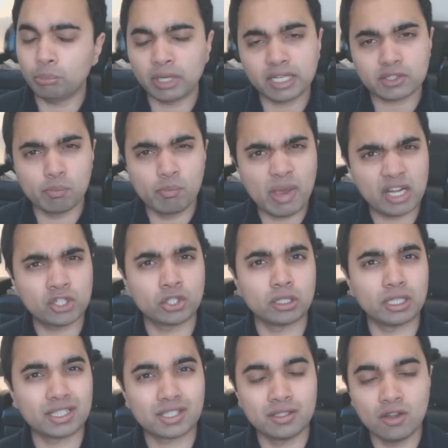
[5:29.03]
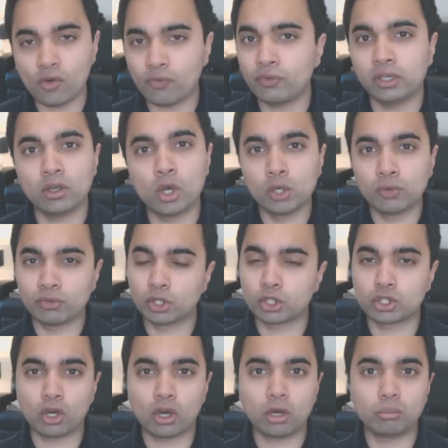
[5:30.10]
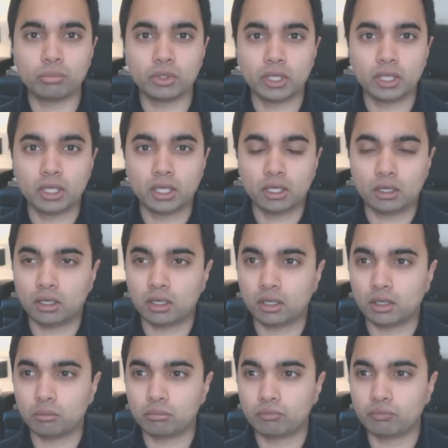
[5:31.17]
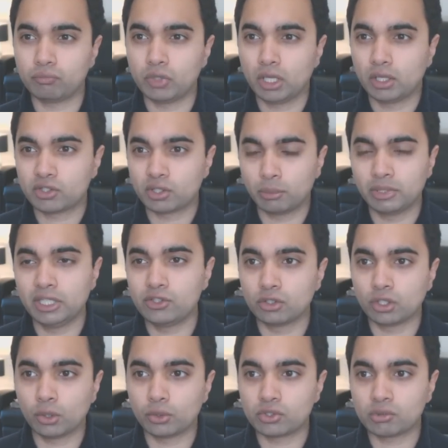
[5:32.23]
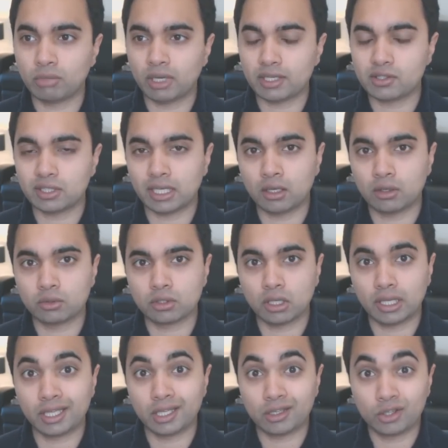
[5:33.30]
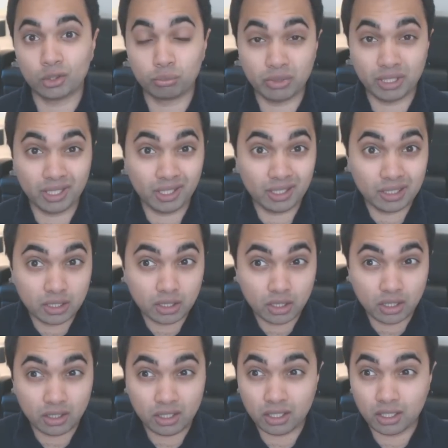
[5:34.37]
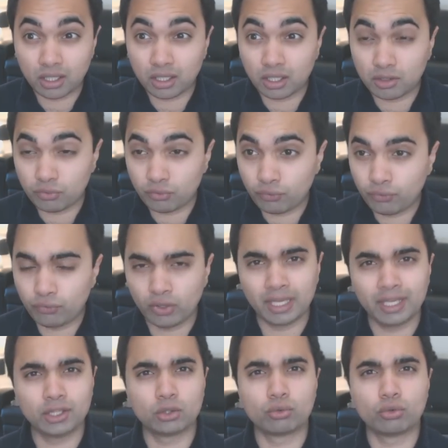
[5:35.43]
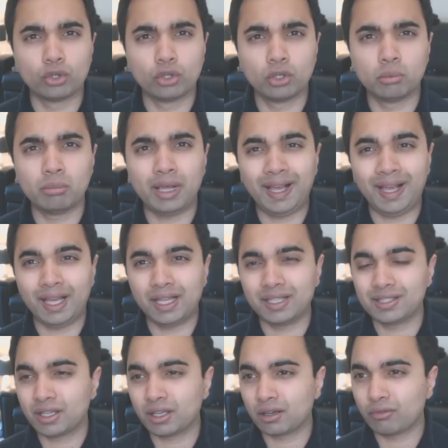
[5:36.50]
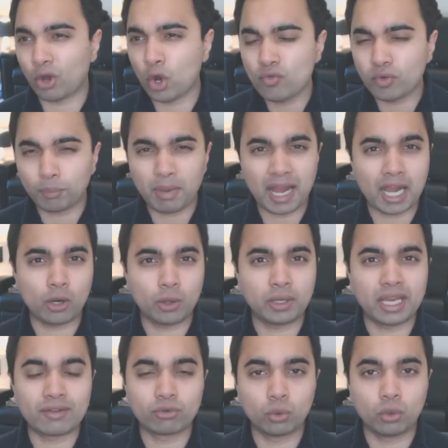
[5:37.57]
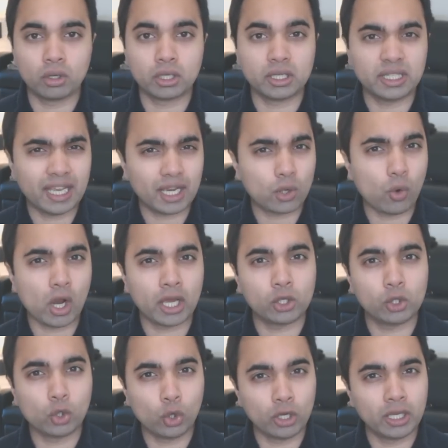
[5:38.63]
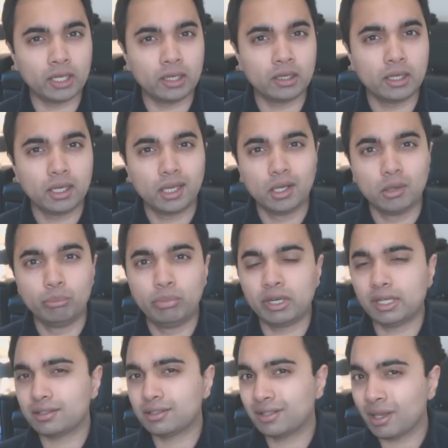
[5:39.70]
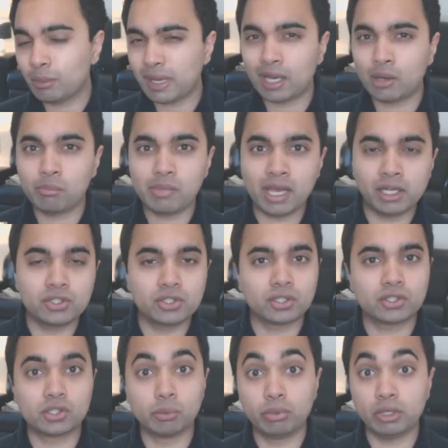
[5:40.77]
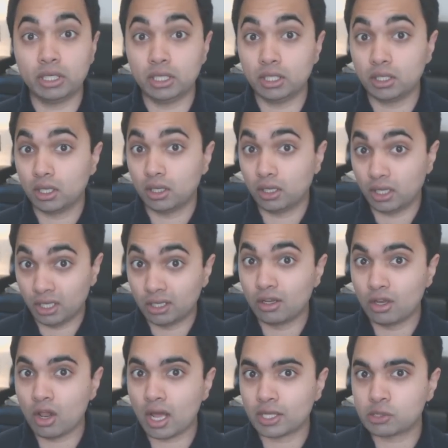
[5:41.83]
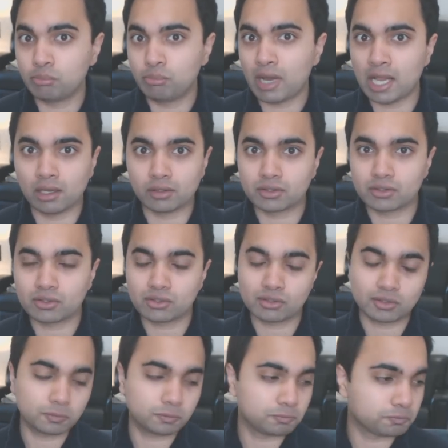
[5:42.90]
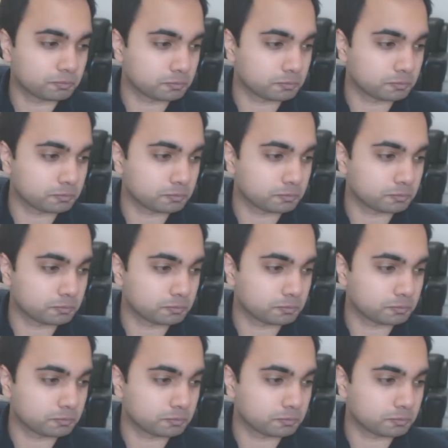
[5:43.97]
but it's measured it's nothing over the top um, some of these notes might sound like it could be uh, filling the room and kind of overpowering everyone and get quite annoying, but it somehow manages to be in a nice balance.